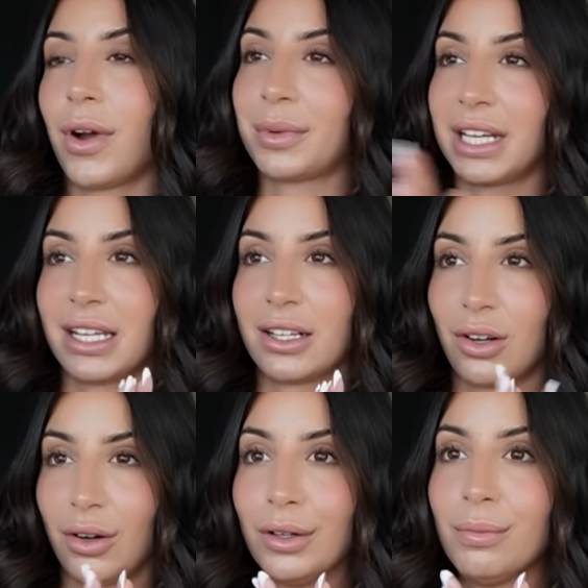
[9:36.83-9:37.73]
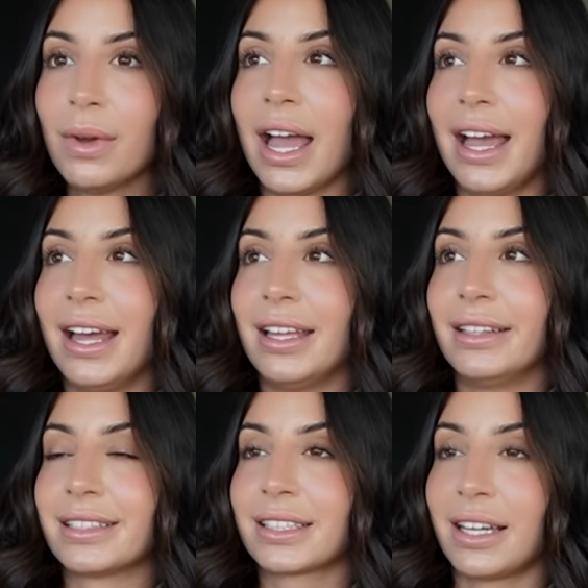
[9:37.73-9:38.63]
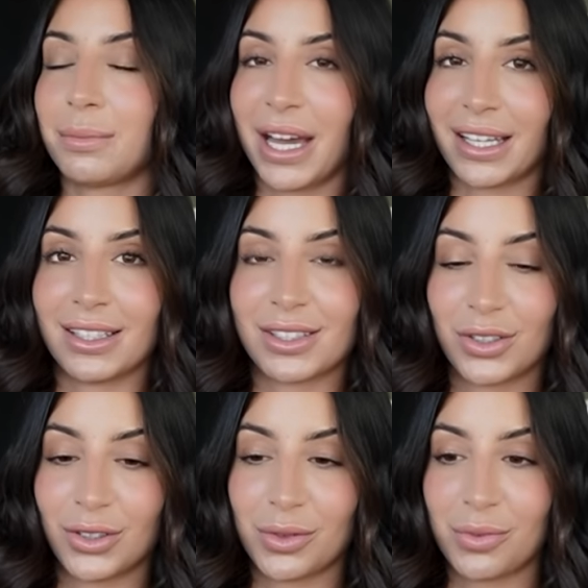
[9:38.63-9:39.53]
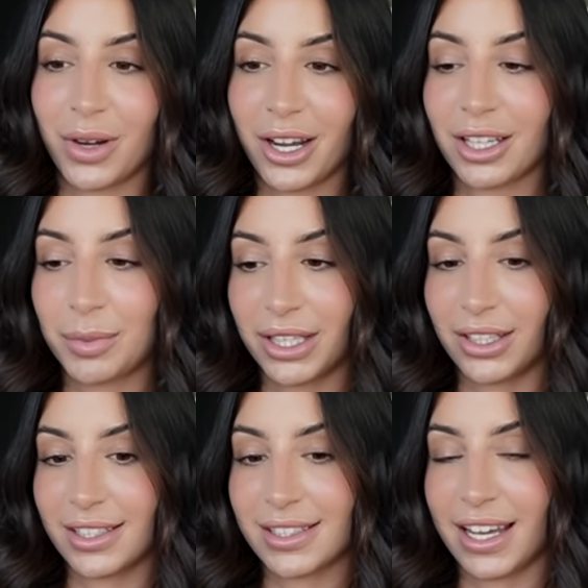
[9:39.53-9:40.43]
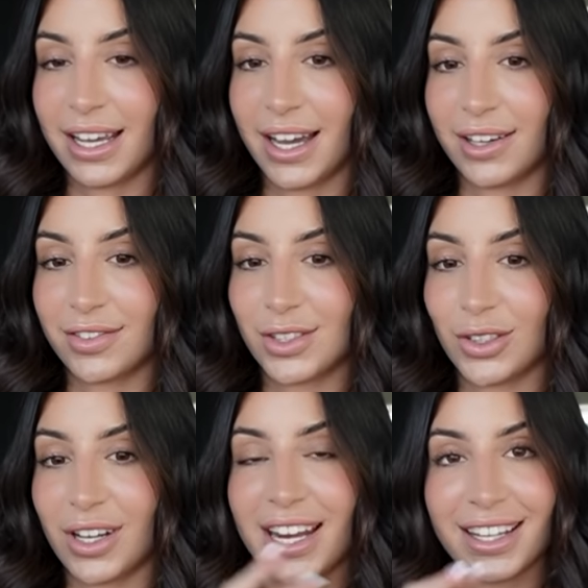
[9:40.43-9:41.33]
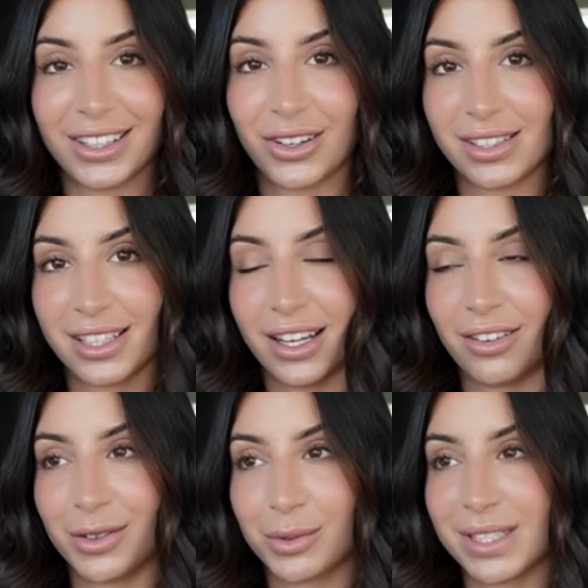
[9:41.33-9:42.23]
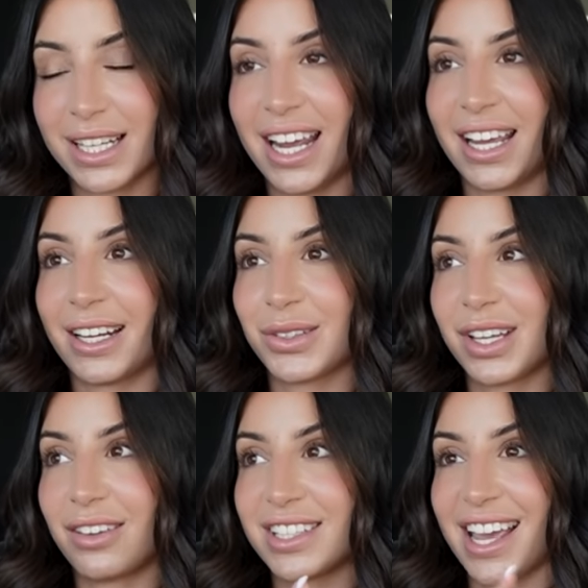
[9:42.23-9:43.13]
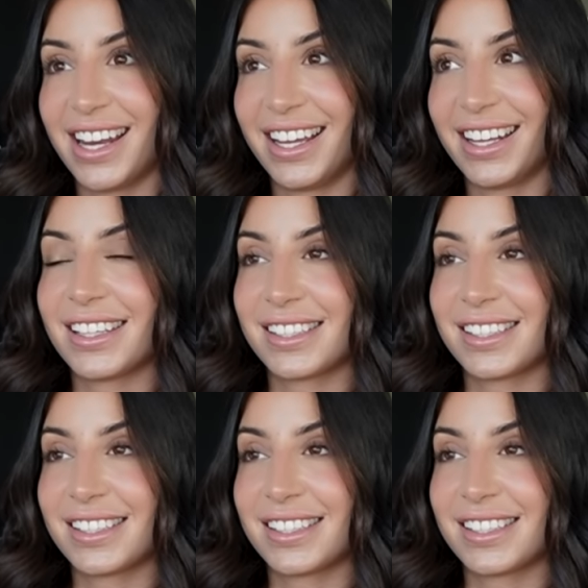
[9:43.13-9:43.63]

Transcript: I'm gonna eat at home and get back into work because I have to edit the content I filmed today and I also have to edit